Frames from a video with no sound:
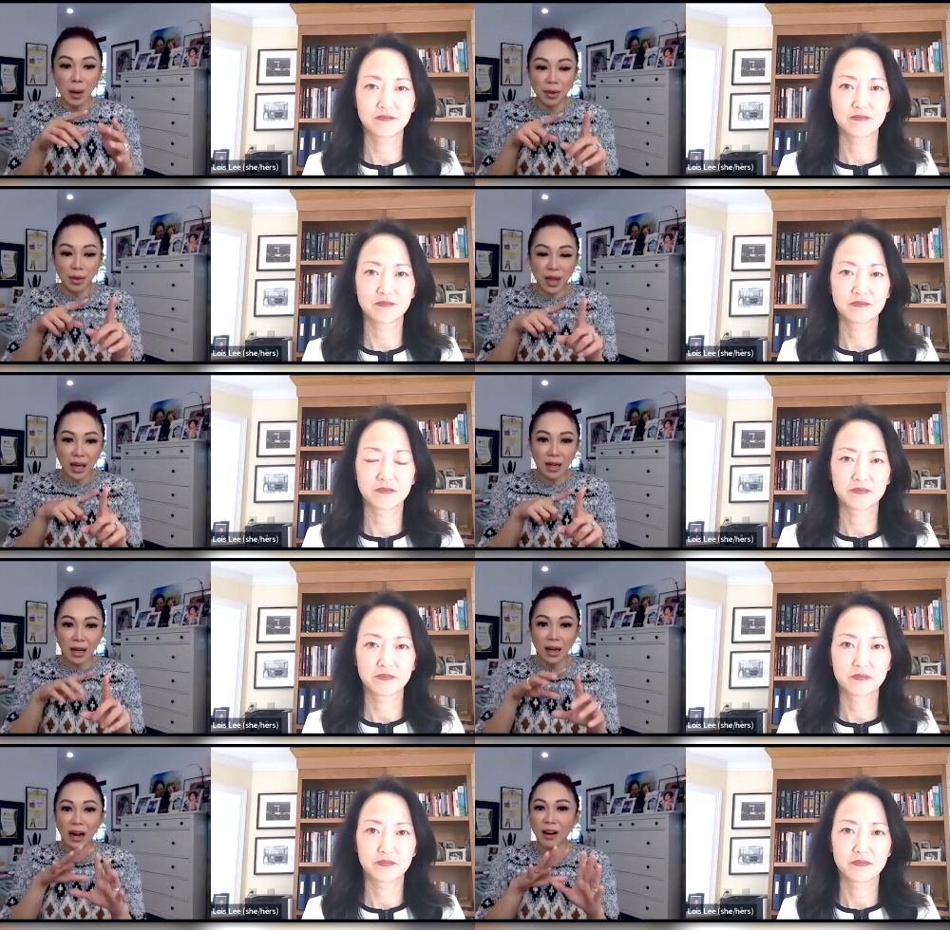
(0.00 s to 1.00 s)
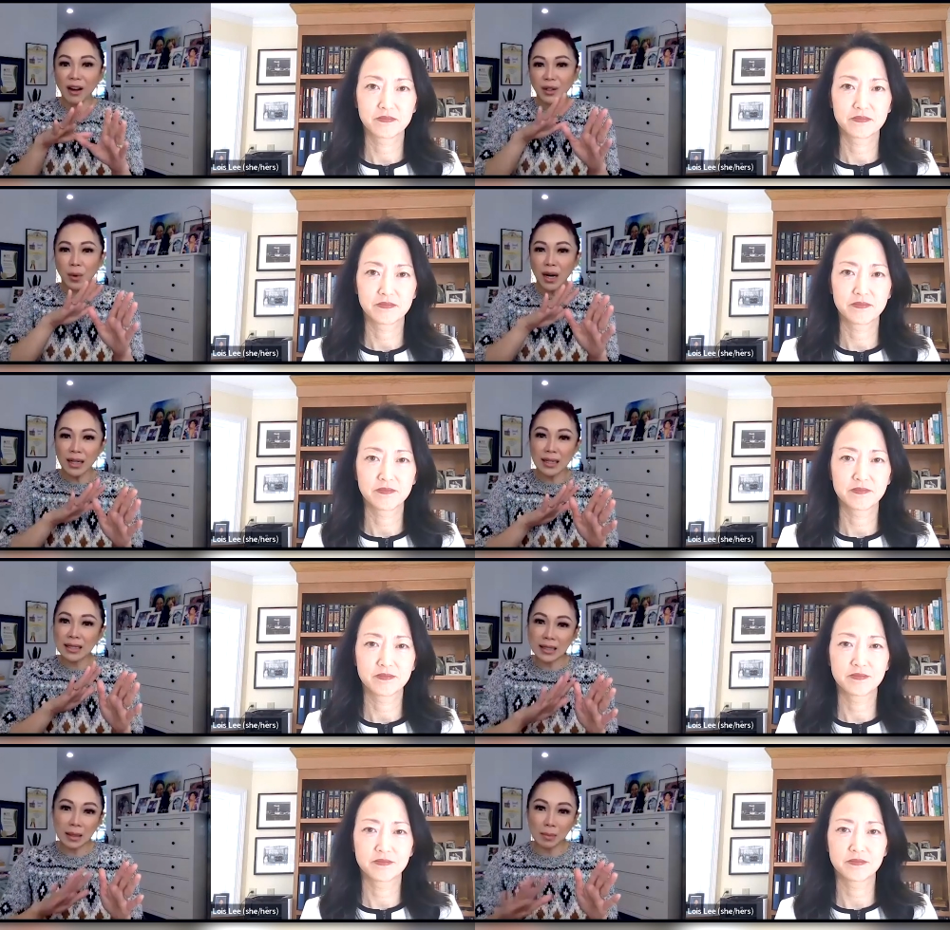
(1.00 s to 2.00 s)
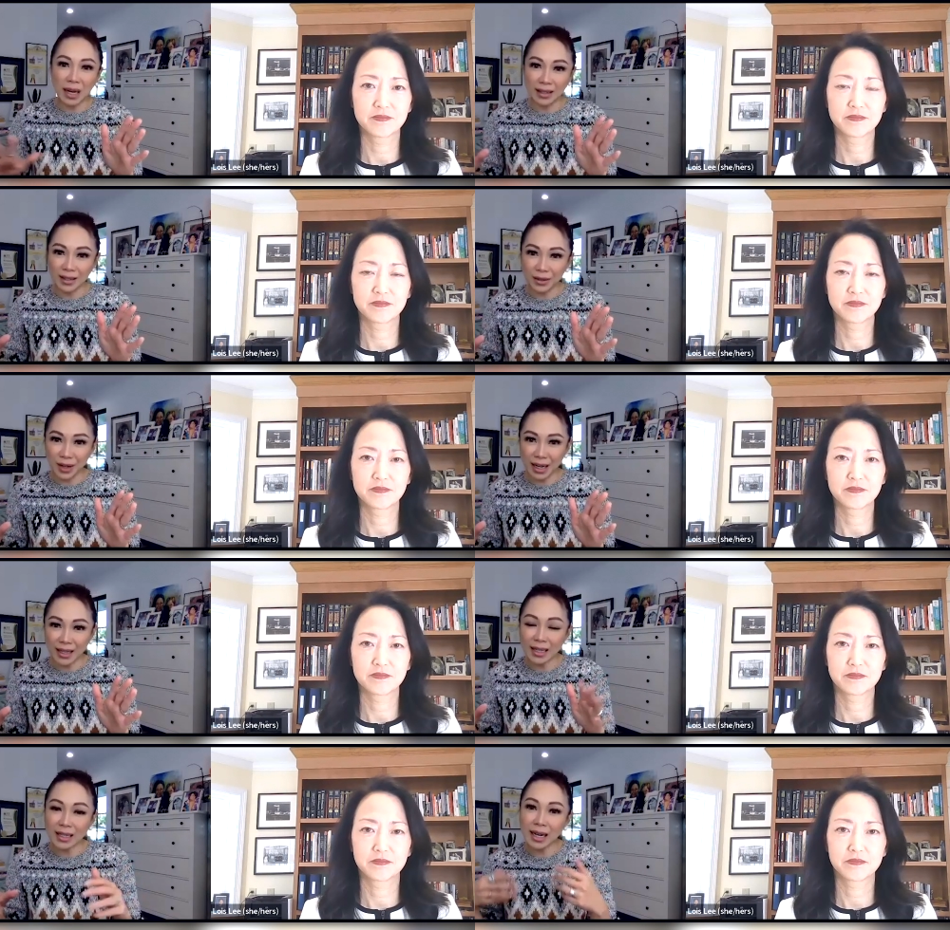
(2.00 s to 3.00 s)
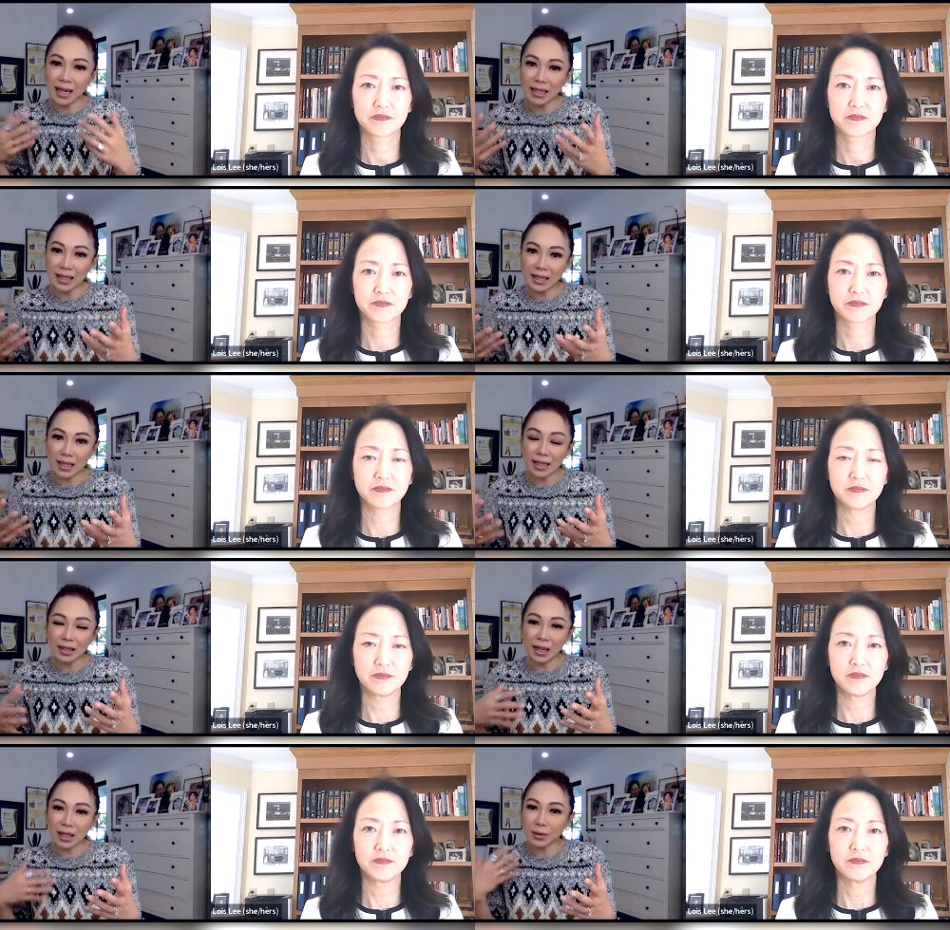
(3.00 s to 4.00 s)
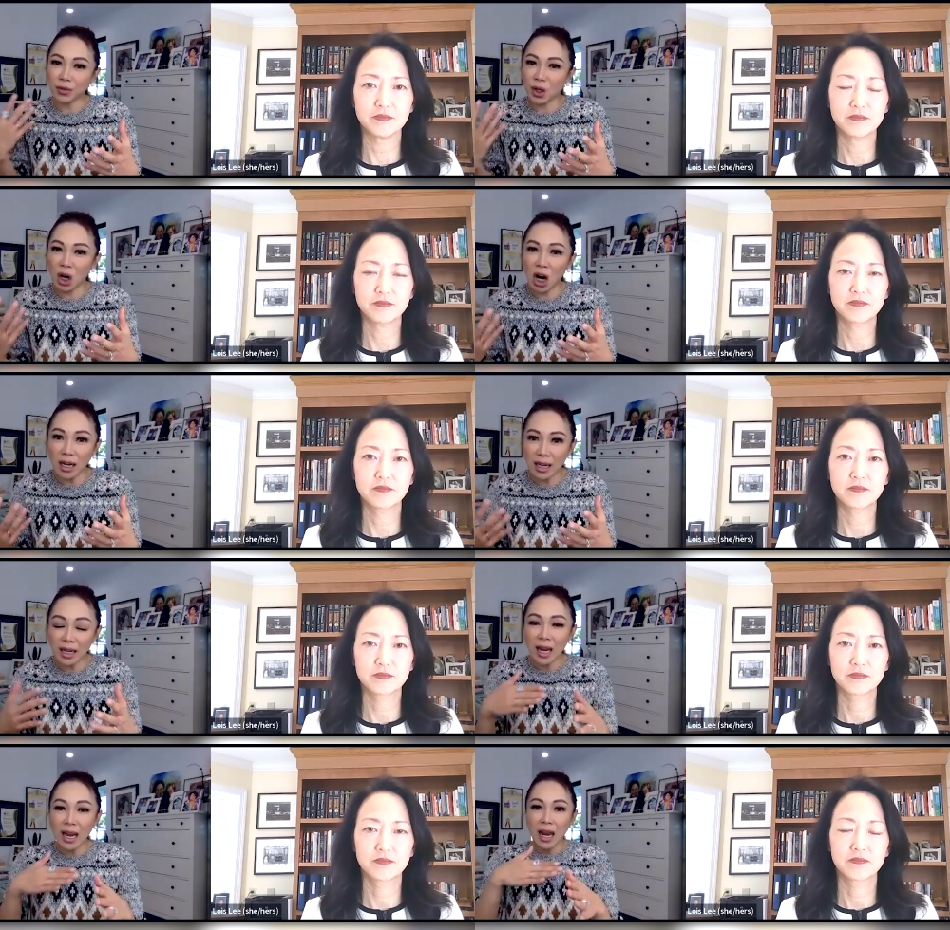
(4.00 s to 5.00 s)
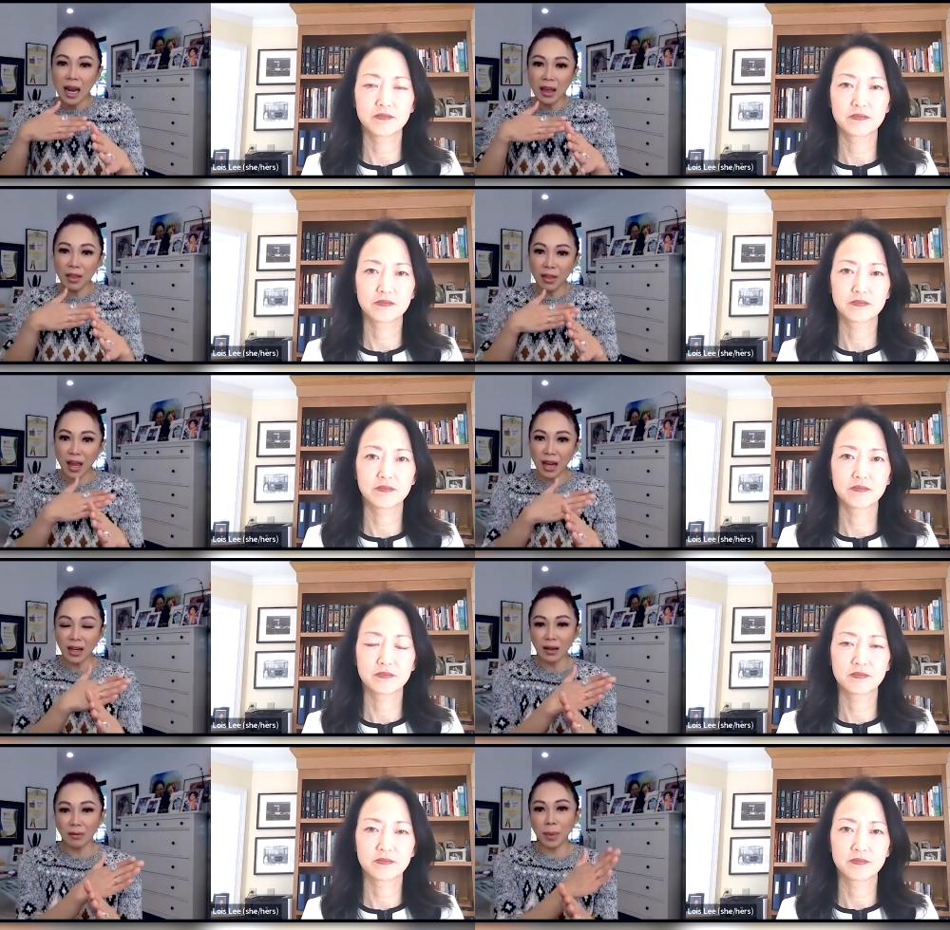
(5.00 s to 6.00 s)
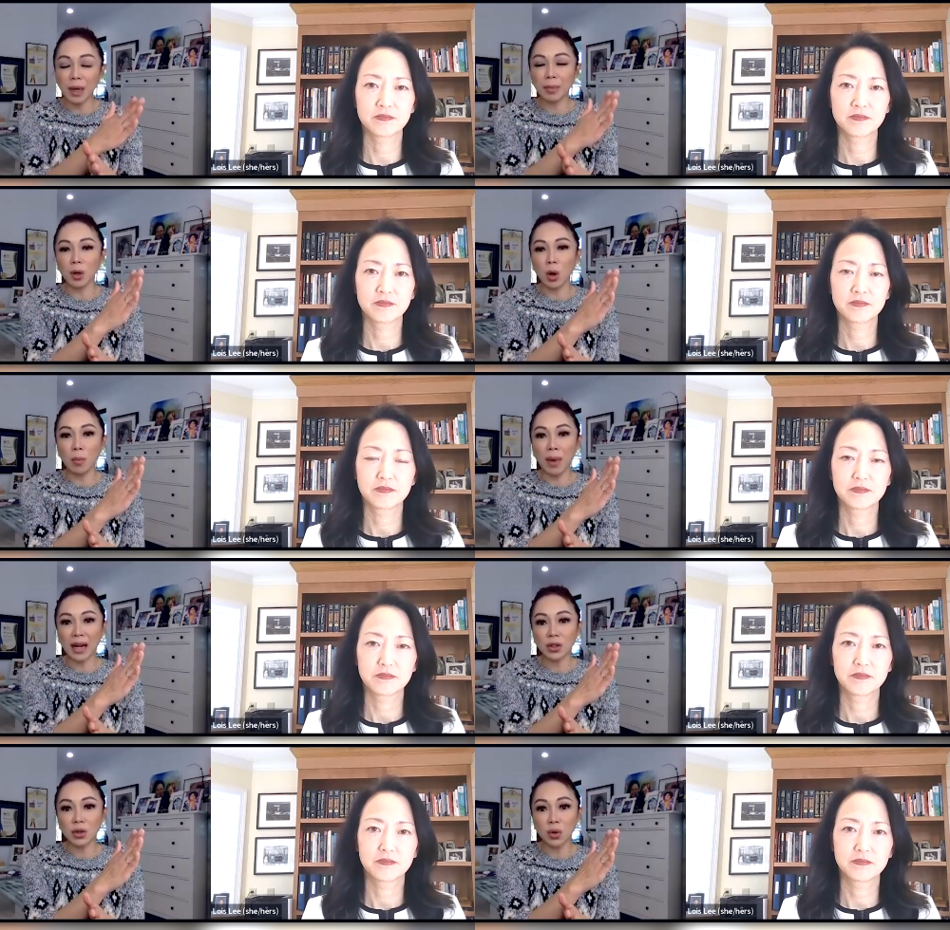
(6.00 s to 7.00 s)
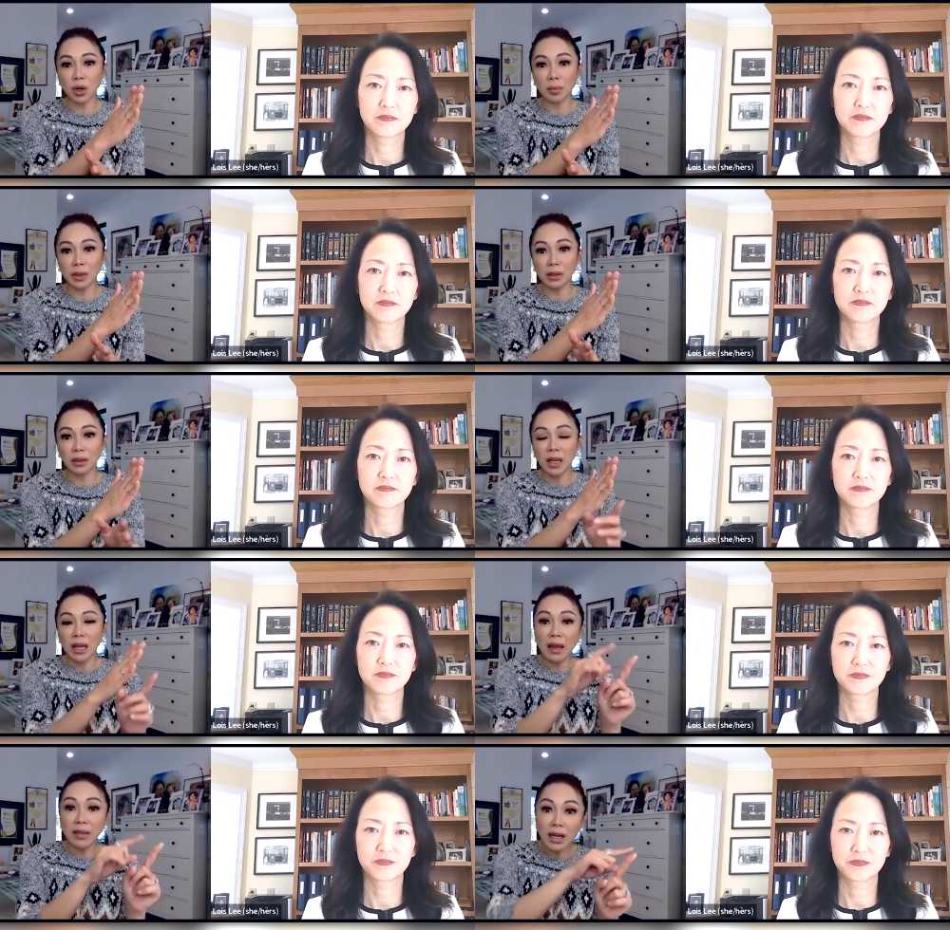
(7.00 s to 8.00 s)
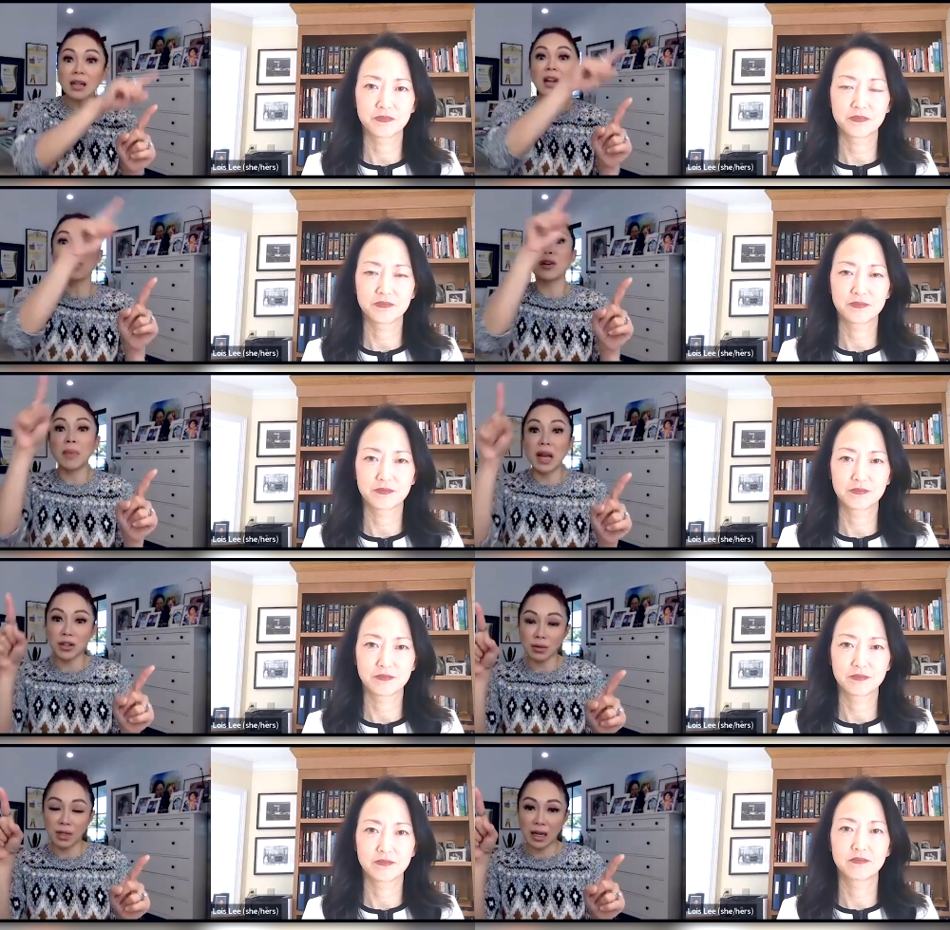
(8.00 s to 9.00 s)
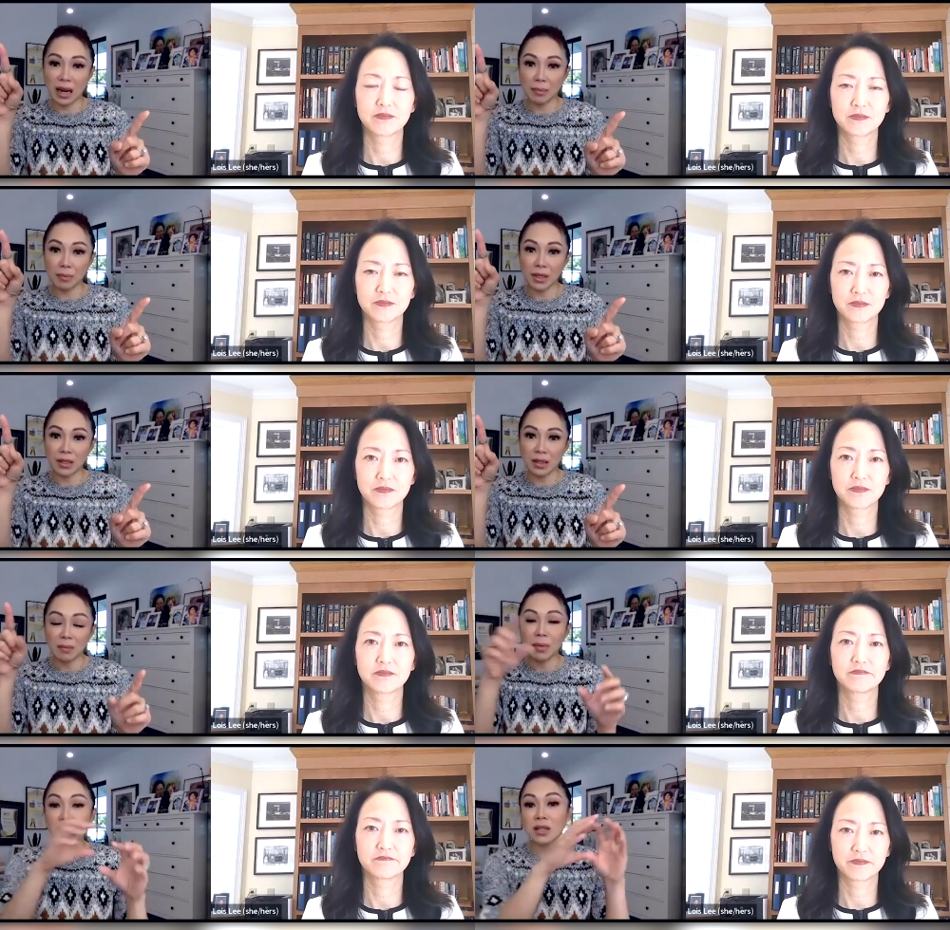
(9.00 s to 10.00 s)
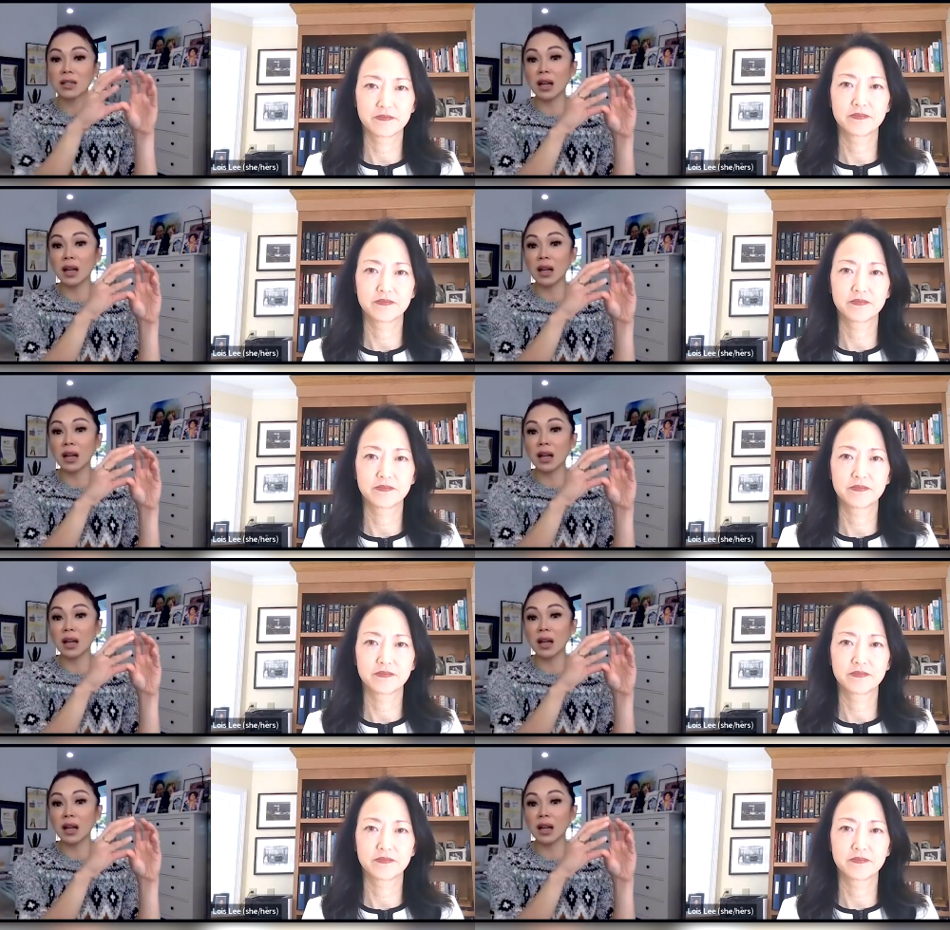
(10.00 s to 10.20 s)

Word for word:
Speaker 1: But then after a while, it dissipates, right? The intensity, it's forgotten. And then people go back to normal, and then another mass shooting happens because